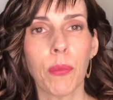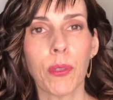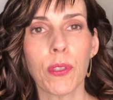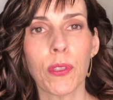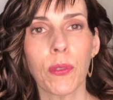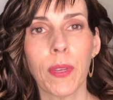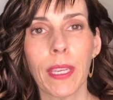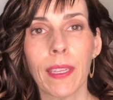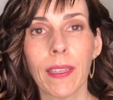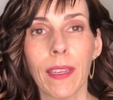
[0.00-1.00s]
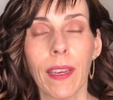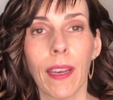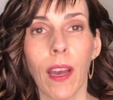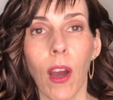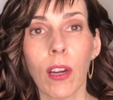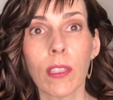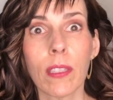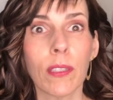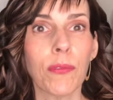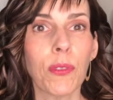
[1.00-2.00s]
pursuing
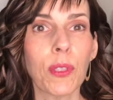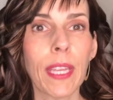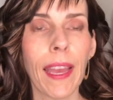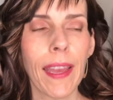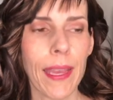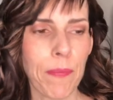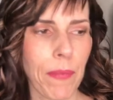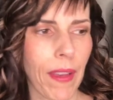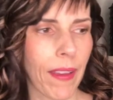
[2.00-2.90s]
art full-time.